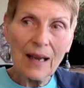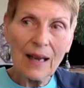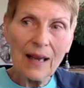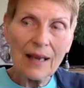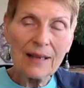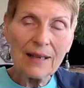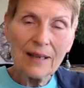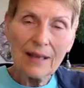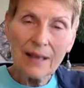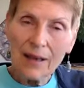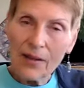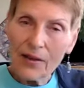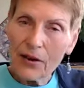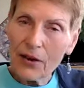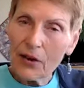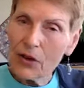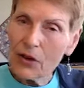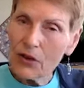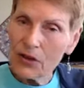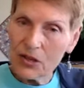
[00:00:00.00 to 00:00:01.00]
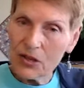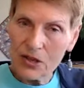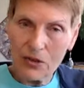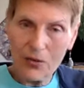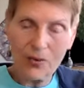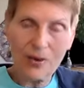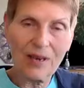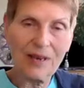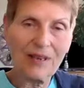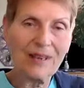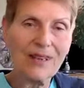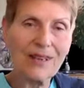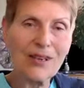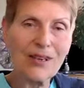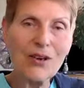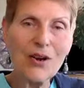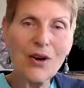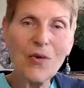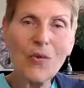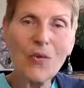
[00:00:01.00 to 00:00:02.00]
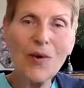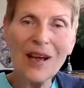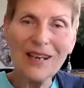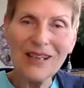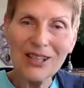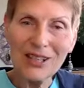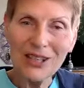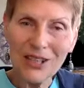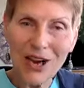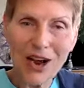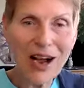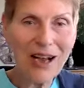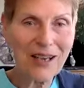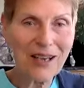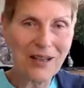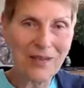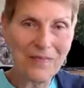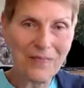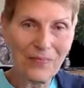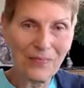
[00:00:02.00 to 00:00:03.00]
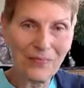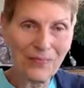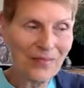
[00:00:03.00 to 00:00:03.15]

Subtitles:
until they're used to it, you don't want to shock them.